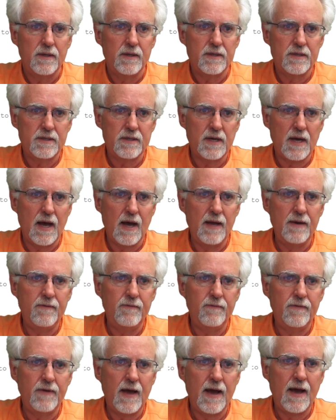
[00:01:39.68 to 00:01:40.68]
sine
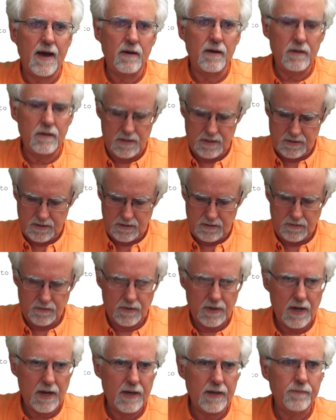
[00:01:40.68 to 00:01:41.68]
val,
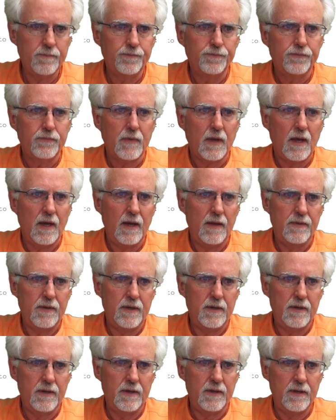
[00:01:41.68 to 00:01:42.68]
okay, and
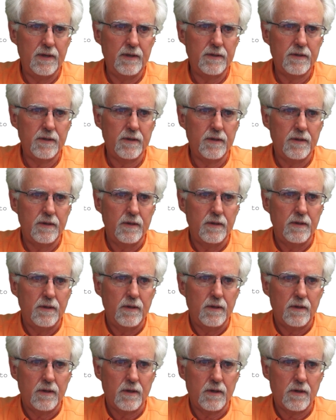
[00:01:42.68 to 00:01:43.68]
then int
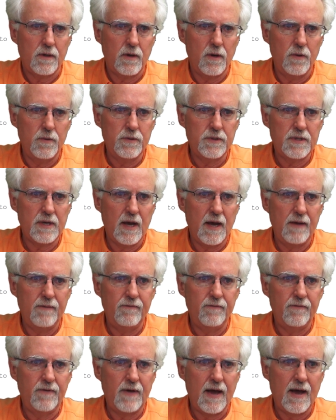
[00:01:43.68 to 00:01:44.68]
cosine
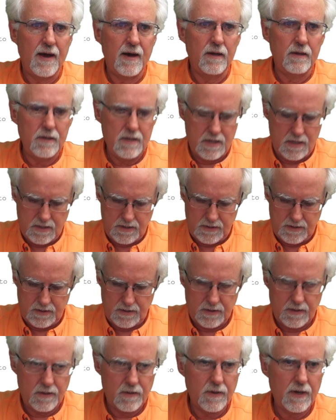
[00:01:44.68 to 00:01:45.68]
val,
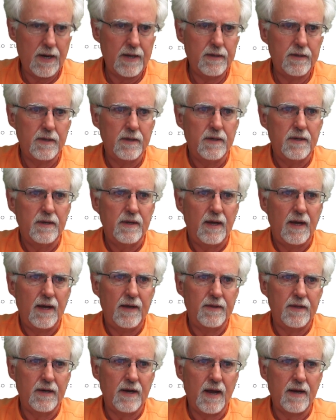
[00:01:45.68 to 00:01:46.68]
all right,
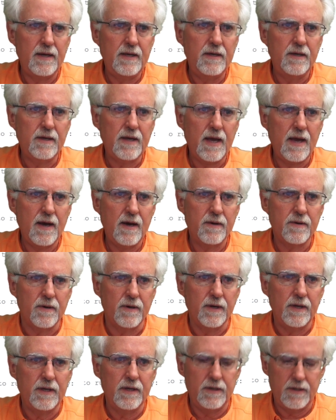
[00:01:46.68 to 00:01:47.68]
and then I need a
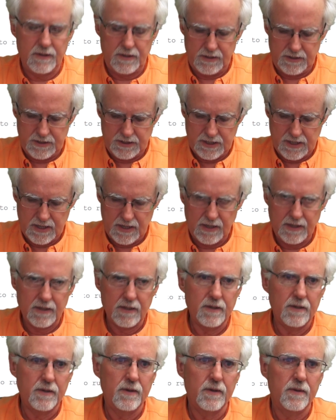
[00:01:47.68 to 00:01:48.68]
counter, int j.
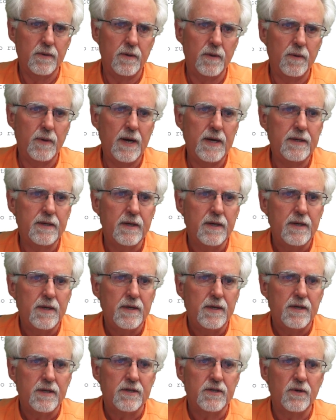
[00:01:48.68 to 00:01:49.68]
All right,
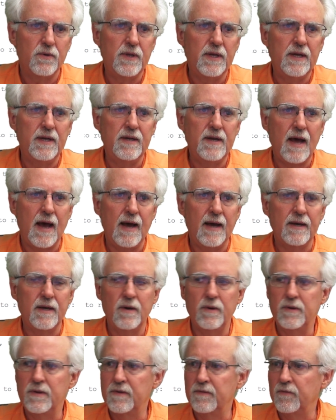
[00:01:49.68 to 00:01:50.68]
so then I
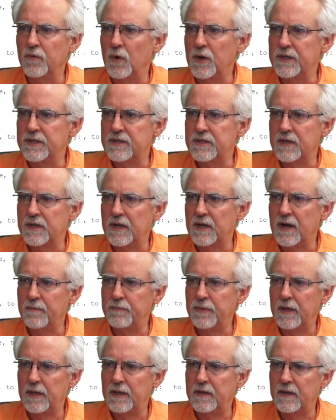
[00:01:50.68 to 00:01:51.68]
go to the void
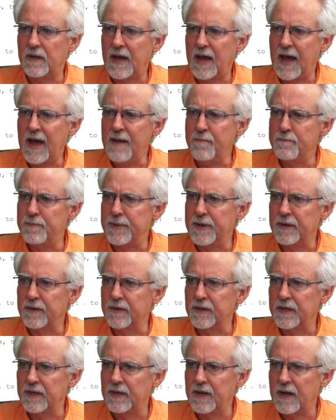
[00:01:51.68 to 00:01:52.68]
setup, and I
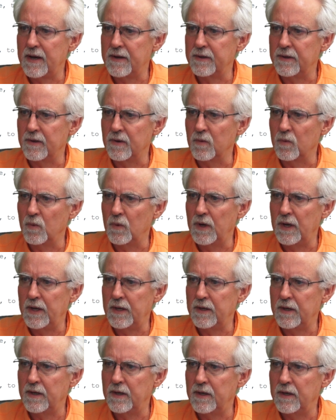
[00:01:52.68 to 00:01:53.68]
better get out of your
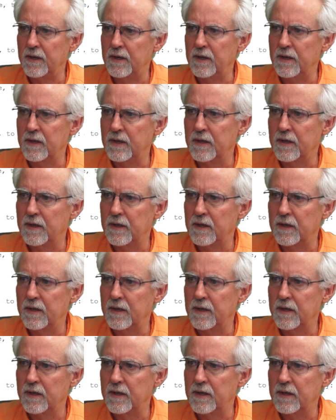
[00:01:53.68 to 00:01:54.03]
way, huh?